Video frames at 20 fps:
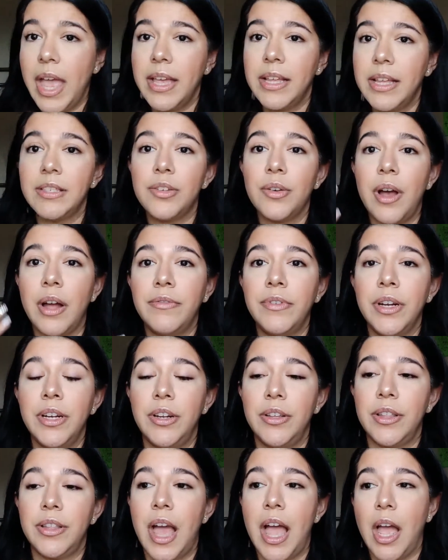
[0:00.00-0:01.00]
And so after I
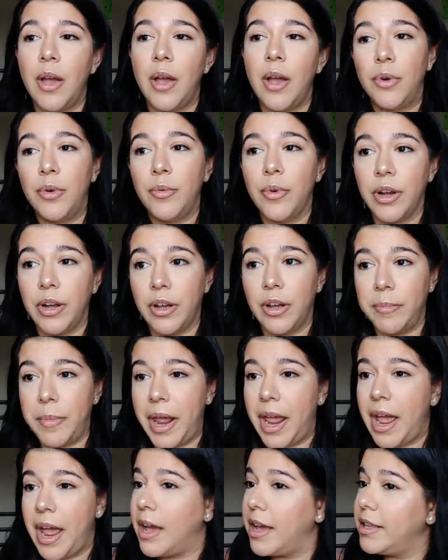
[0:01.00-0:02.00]
do that, I will work on my